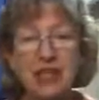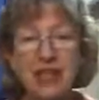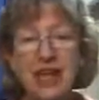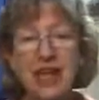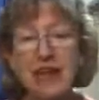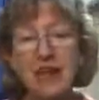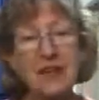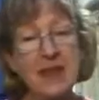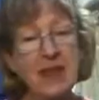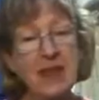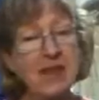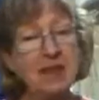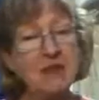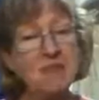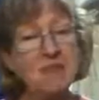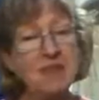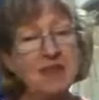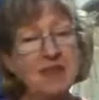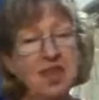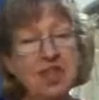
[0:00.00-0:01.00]
And then
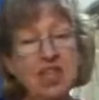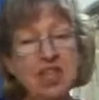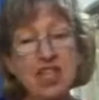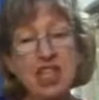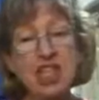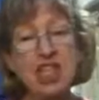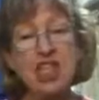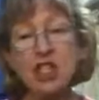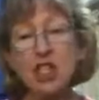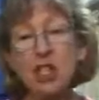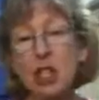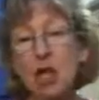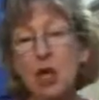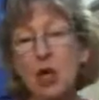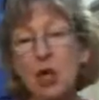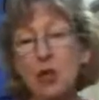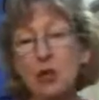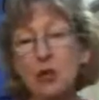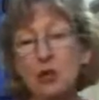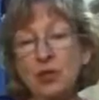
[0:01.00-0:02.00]
she
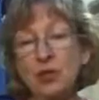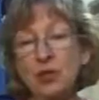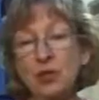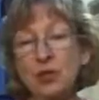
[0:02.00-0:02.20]
alone